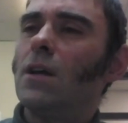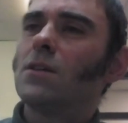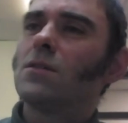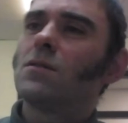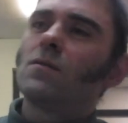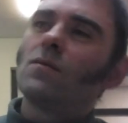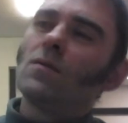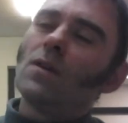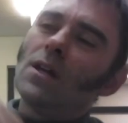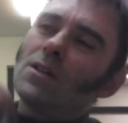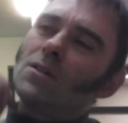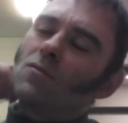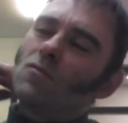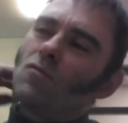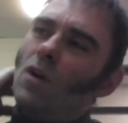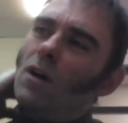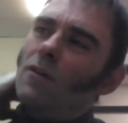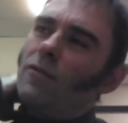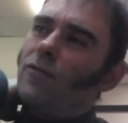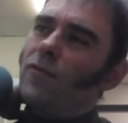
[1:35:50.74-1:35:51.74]
it's it's
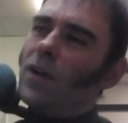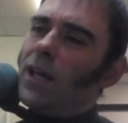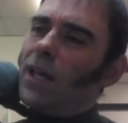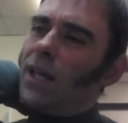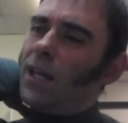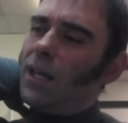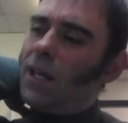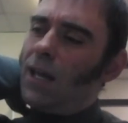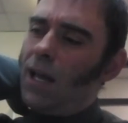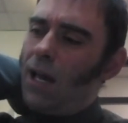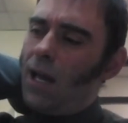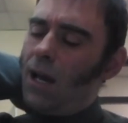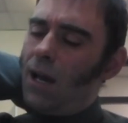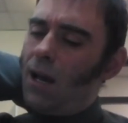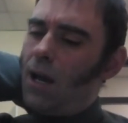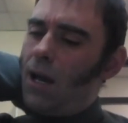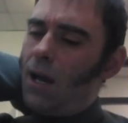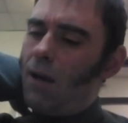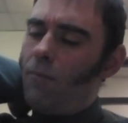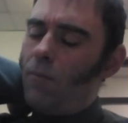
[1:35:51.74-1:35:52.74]
roughly
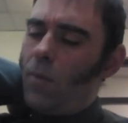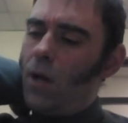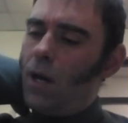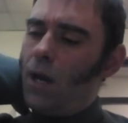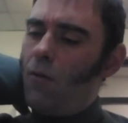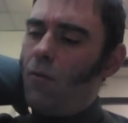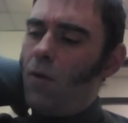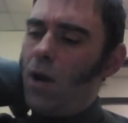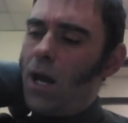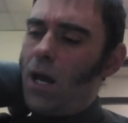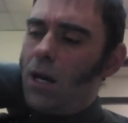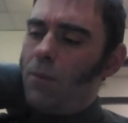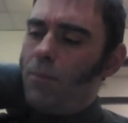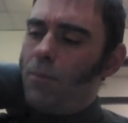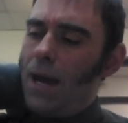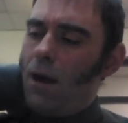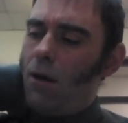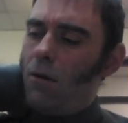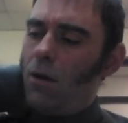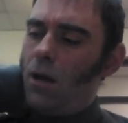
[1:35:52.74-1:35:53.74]
uh, um, around
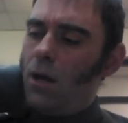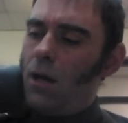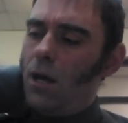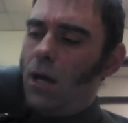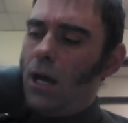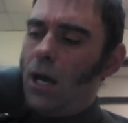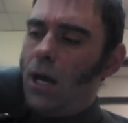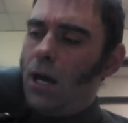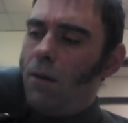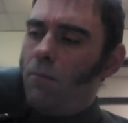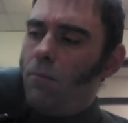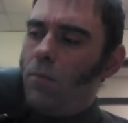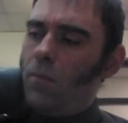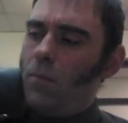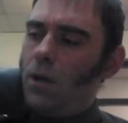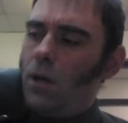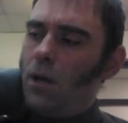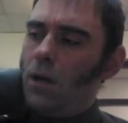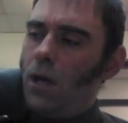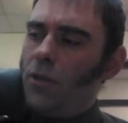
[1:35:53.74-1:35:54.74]
about
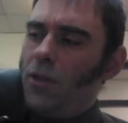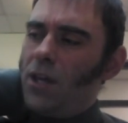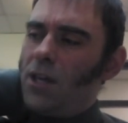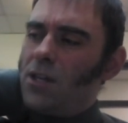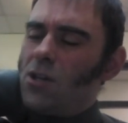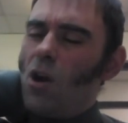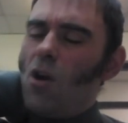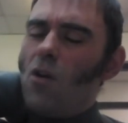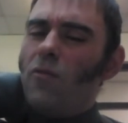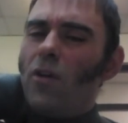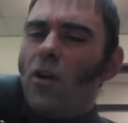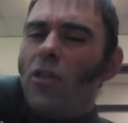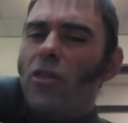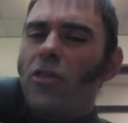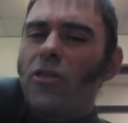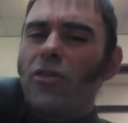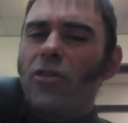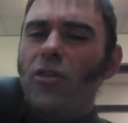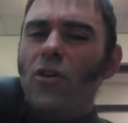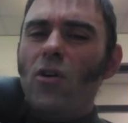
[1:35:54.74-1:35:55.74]
um, I think it's over a
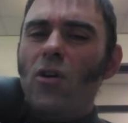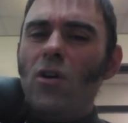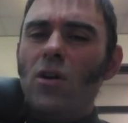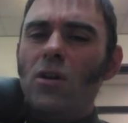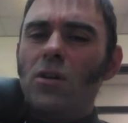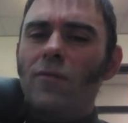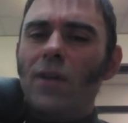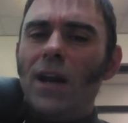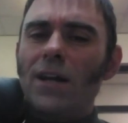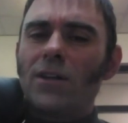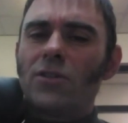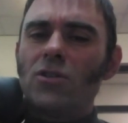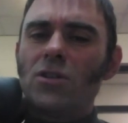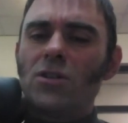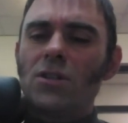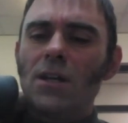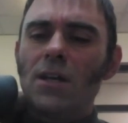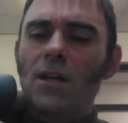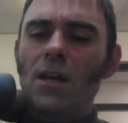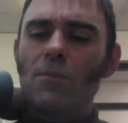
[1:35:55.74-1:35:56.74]
third of
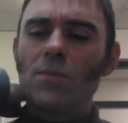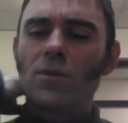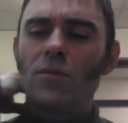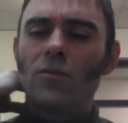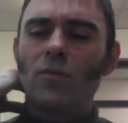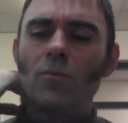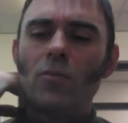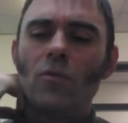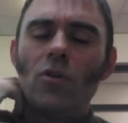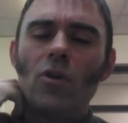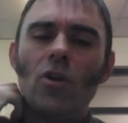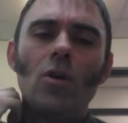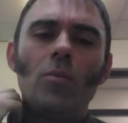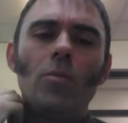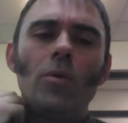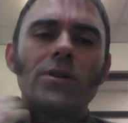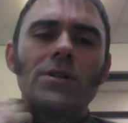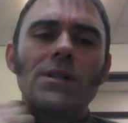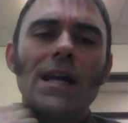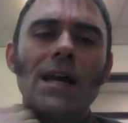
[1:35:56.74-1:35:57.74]
electricity comes from
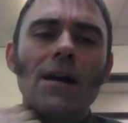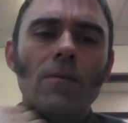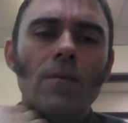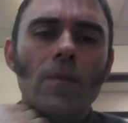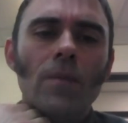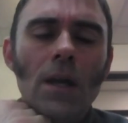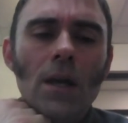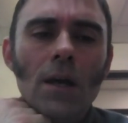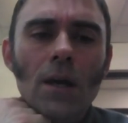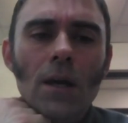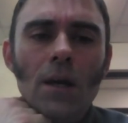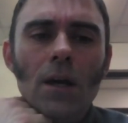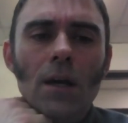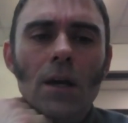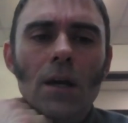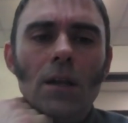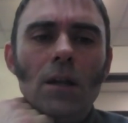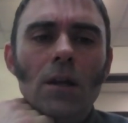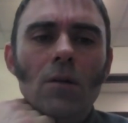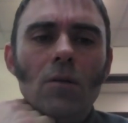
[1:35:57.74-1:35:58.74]
renewables now
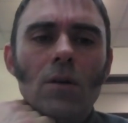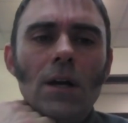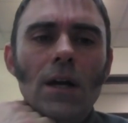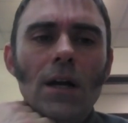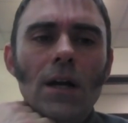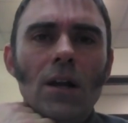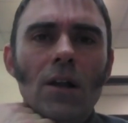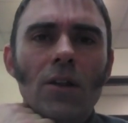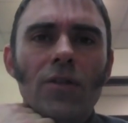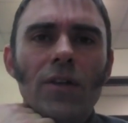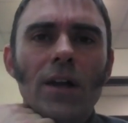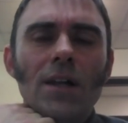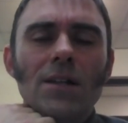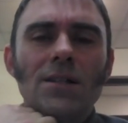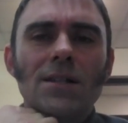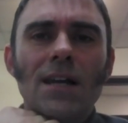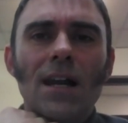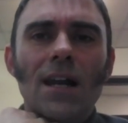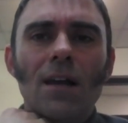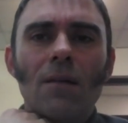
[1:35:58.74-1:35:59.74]
in the UK, and I think
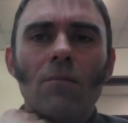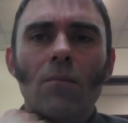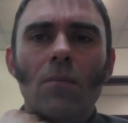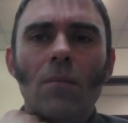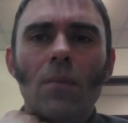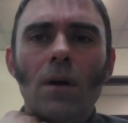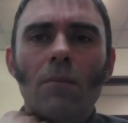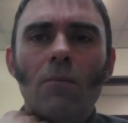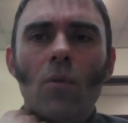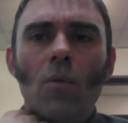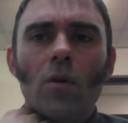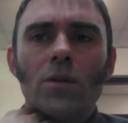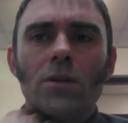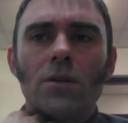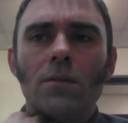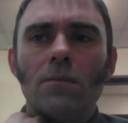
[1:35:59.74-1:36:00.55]
it's getting more